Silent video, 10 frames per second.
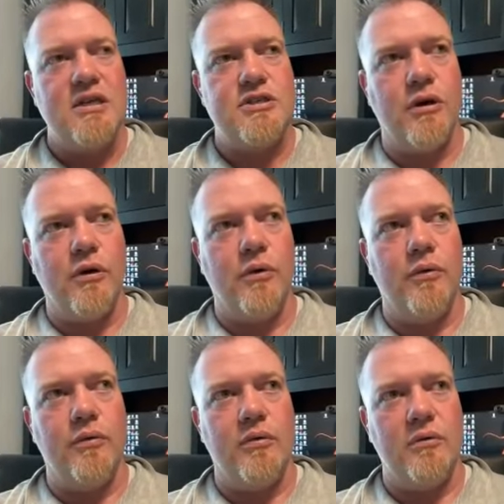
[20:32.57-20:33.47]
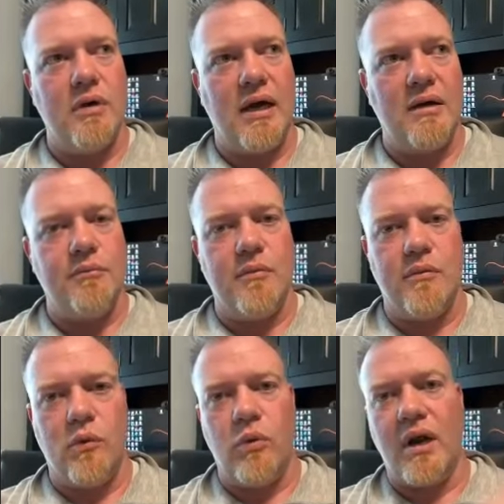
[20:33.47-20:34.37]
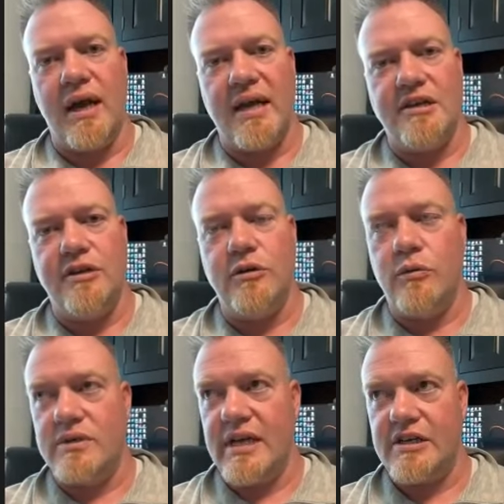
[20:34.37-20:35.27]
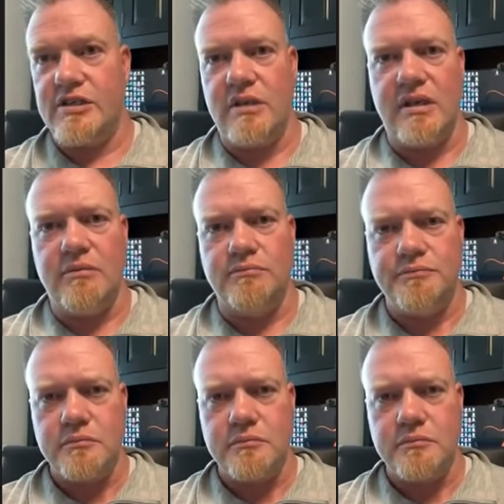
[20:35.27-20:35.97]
So what I had to do was actually